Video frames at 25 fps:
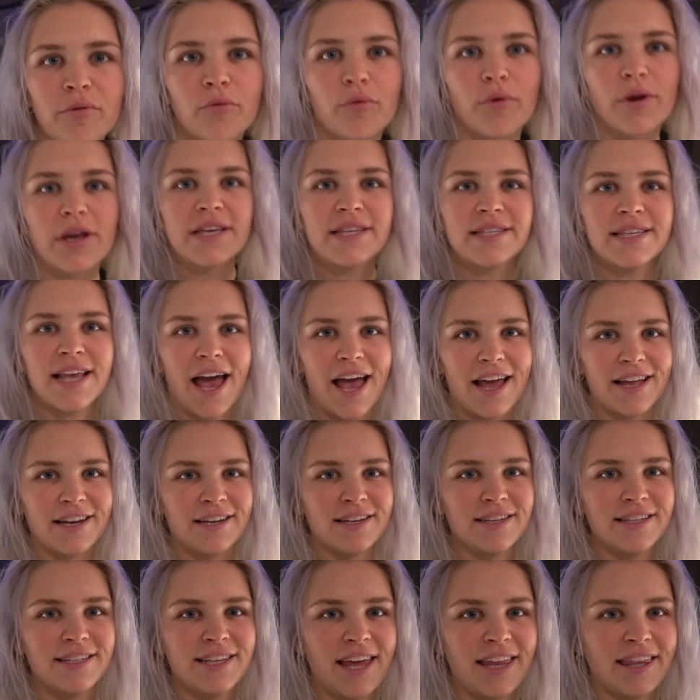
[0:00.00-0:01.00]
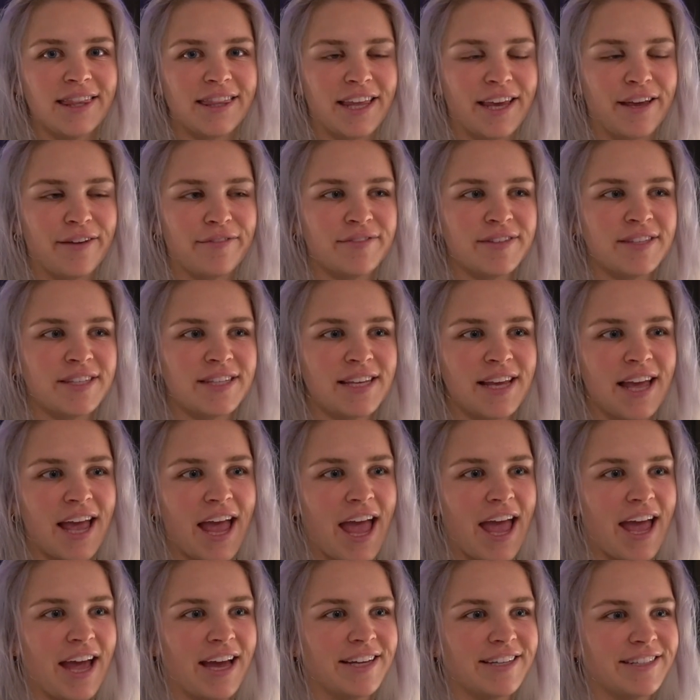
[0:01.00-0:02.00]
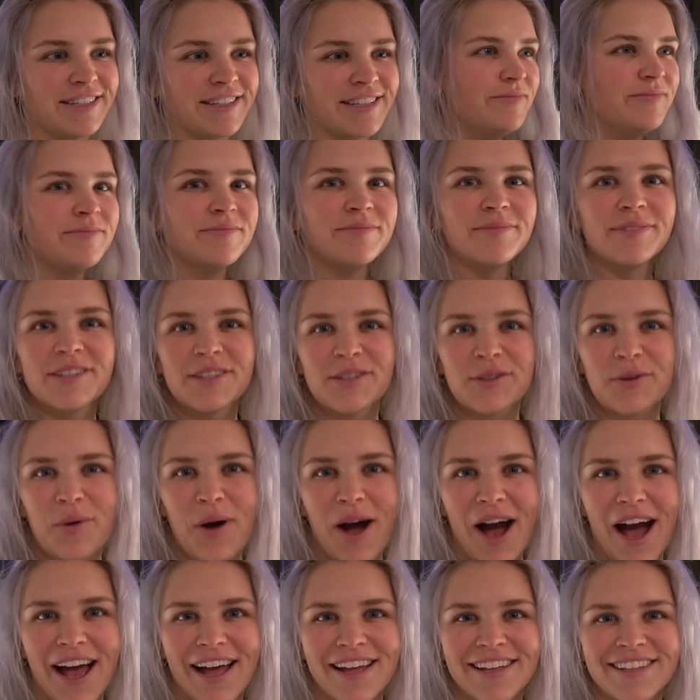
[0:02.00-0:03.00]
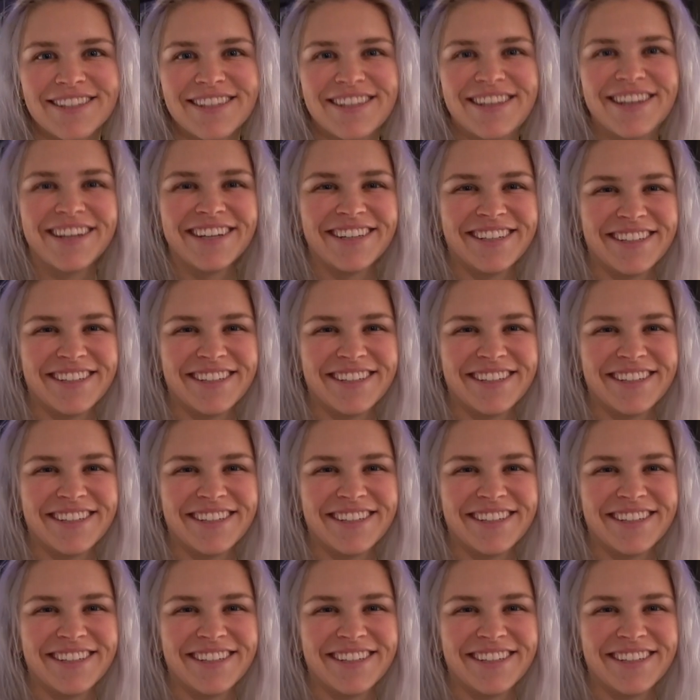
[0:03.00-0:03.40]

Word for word: reset, deadlifts, and squats.